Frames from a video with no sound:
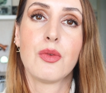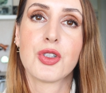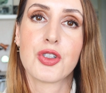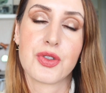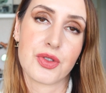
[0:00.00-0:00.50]

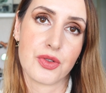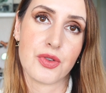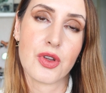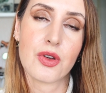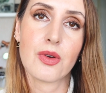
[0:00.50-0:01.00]
which is
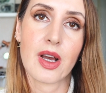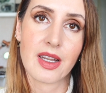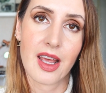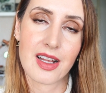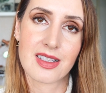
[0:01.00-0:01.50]
new
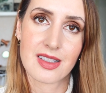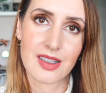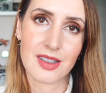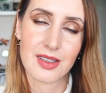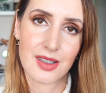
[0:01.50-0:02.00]
and hence
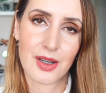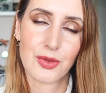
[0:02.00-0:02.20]
the